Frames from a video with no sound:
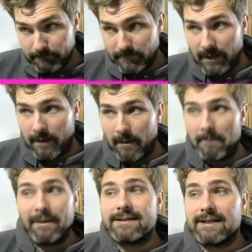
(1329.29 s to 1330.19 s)

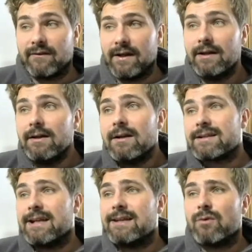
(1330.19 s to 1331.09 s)
ability of it. So
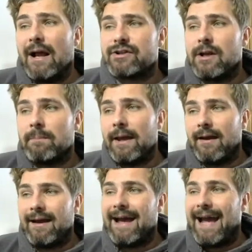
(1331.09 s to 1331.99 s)
these will actually appear
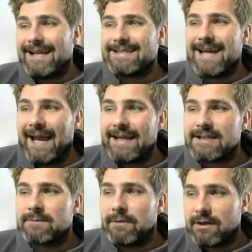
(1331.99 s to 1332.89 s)
at
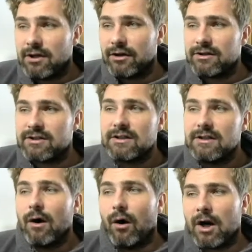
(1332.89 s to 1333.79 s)
8/8 because
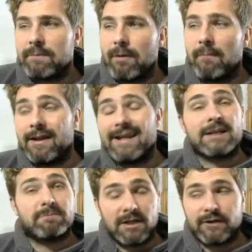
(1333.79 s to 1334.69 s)
Occupy Minion has
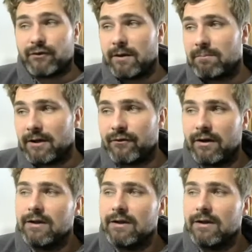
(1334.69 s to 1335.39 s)
+3/+3.